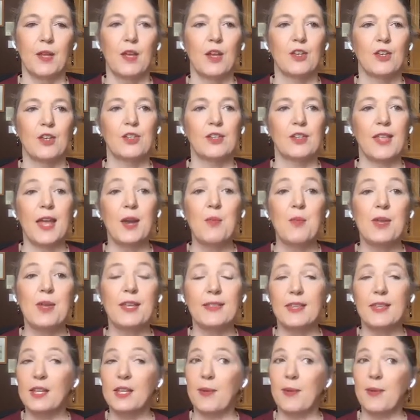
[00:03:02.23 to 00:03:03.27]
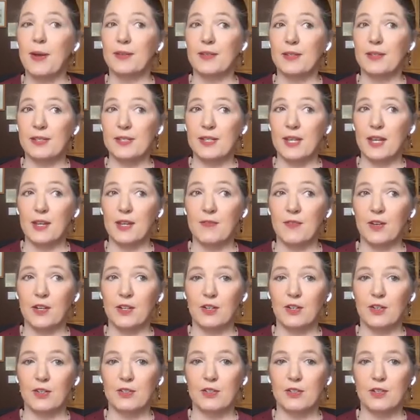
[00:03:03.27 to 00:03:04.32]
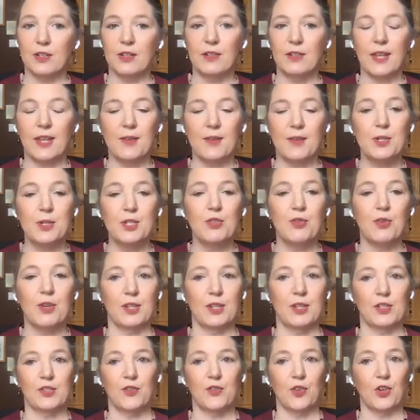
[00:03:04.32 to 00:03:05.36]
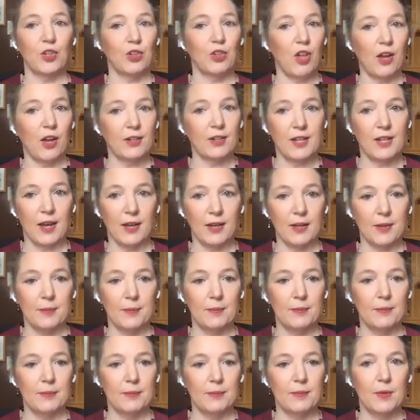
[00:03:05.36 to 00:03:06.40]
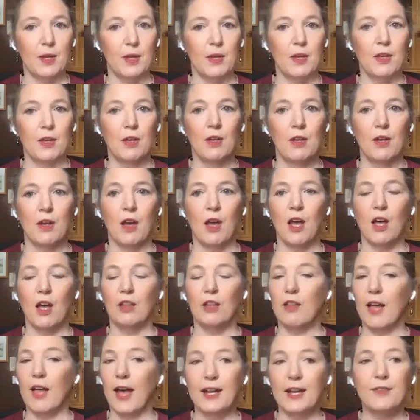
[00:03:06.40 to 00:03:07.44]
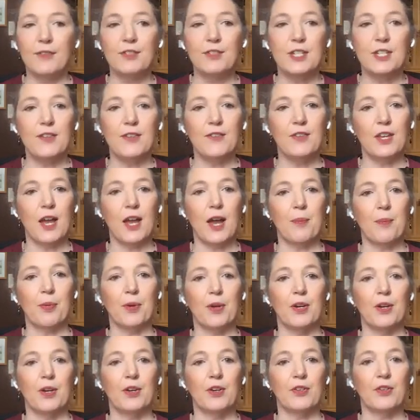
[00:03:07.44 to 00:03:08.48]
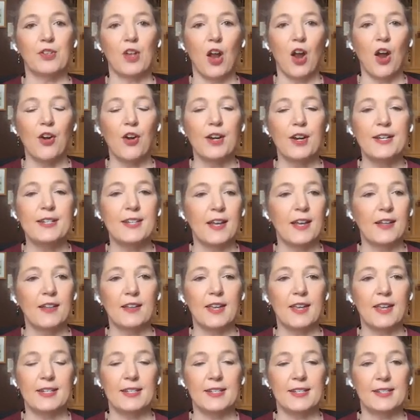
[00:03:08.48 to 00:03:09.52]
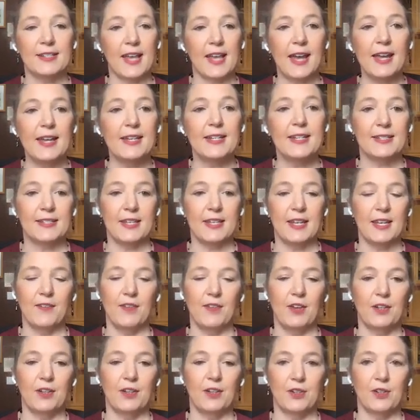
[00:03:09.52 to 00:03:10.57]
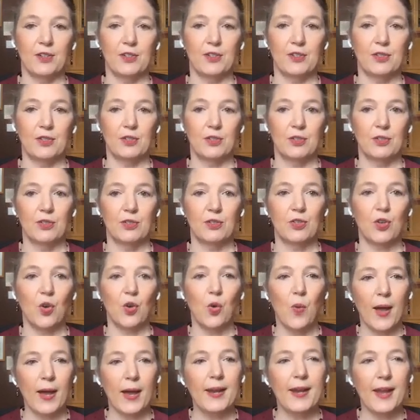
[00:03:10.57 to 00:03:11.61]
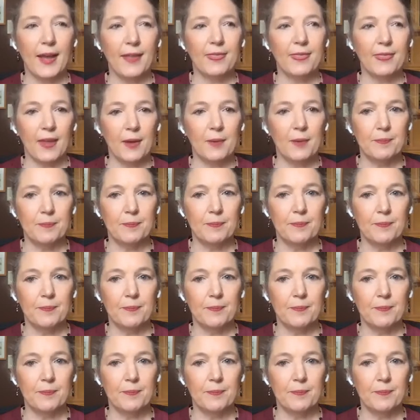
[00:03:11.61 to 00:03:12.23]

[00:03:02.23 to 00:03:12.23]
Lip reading: So then we can think about the CA vendors. They've been doing this for a long time. A lot of TV operators already delegate design to CA vendors, so why not them?